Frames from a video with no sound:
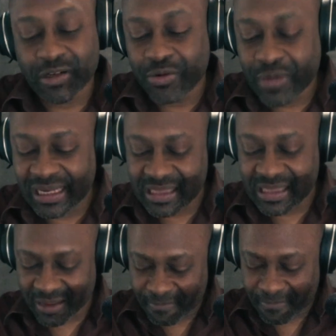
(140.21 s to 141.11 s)
doing
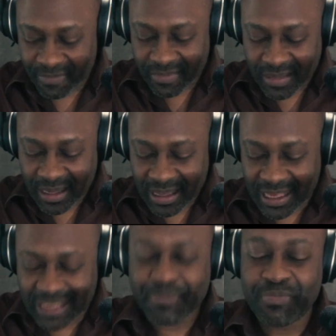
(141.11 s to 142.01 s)
anything
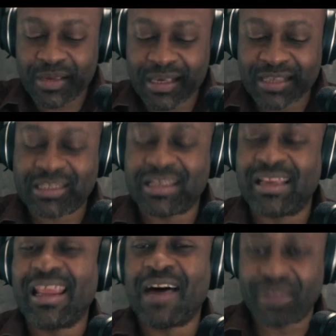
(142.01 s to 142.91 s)
is
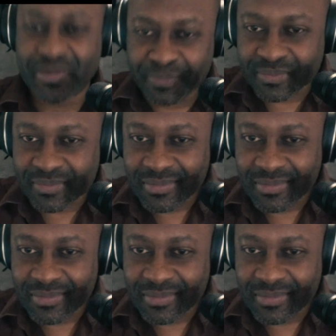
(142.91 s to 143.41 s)
to love it,